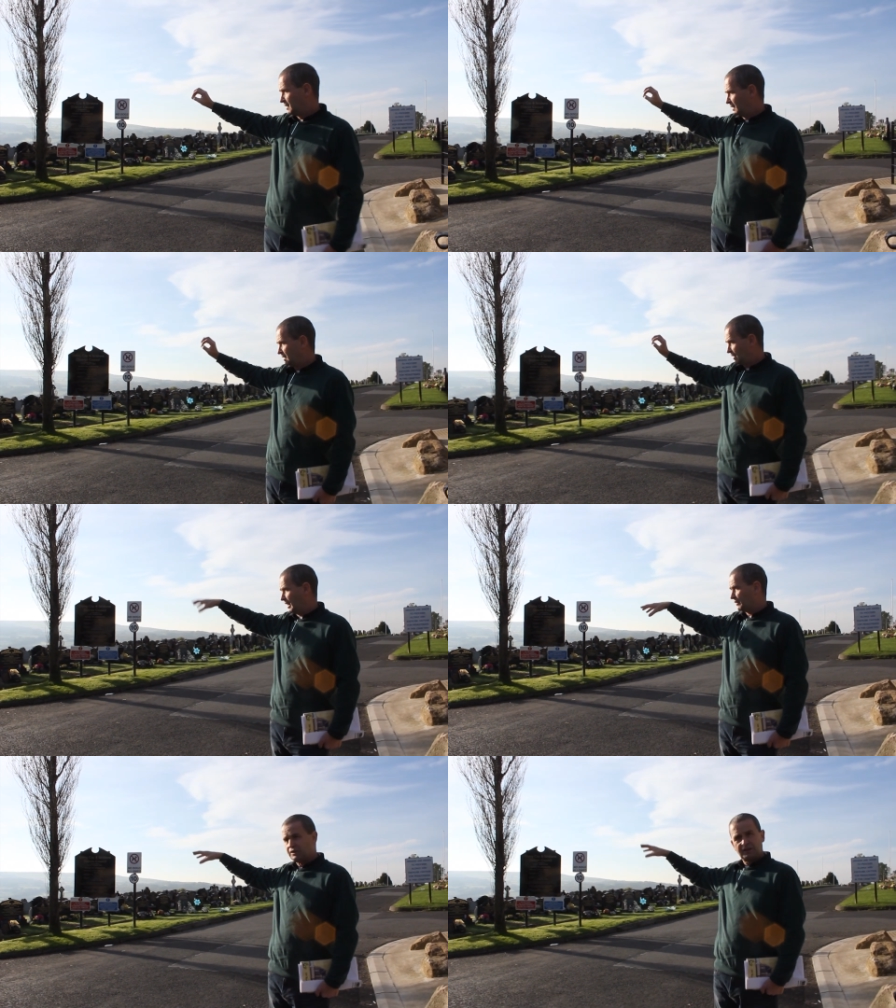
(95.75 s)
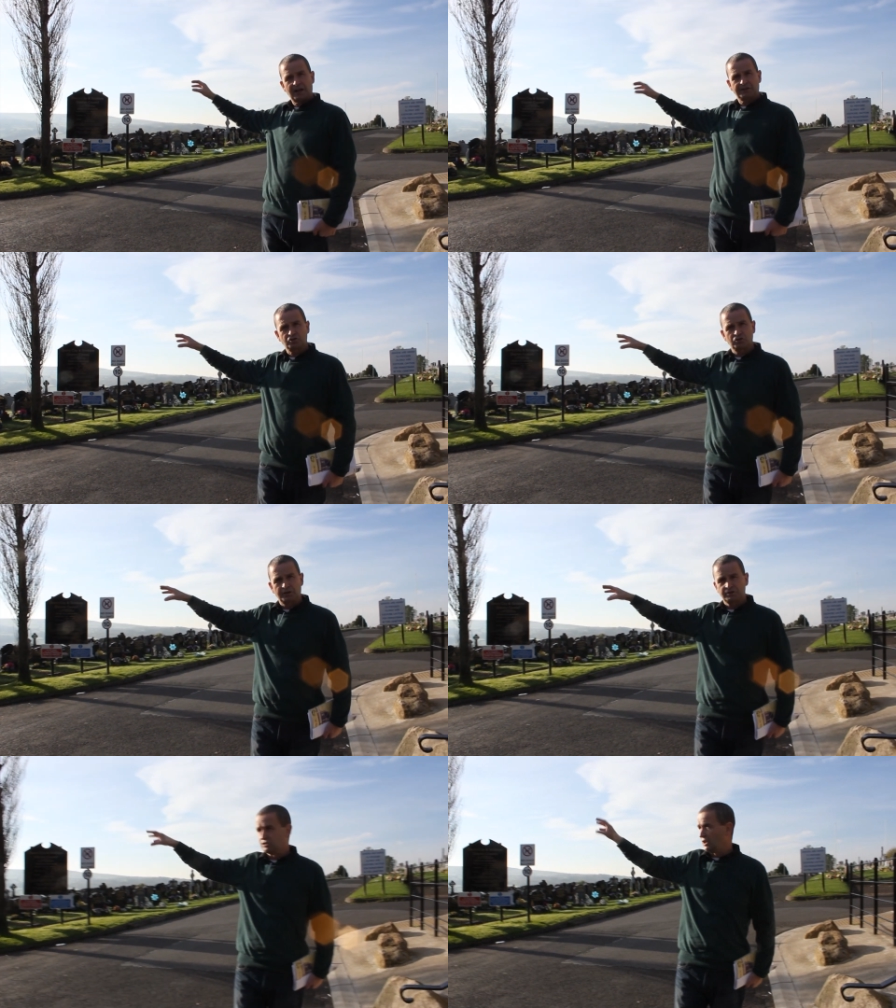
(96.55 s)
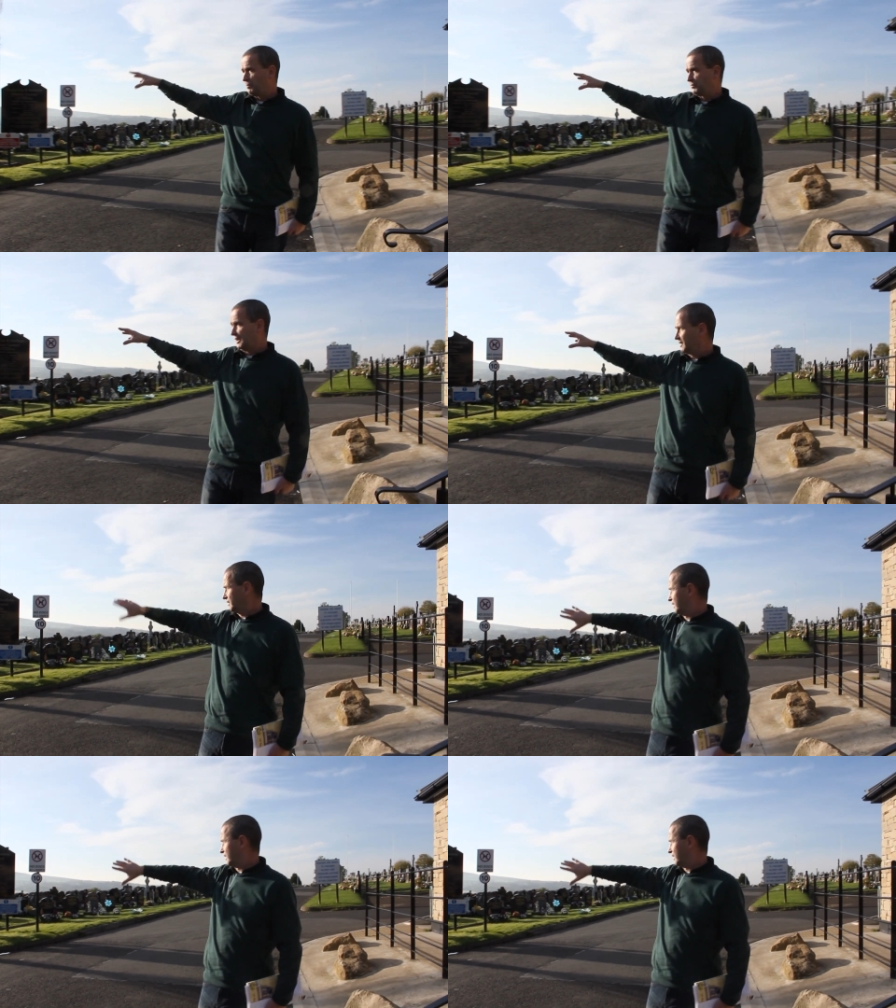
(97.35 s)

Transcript: And then after that, it sort of stopped then, and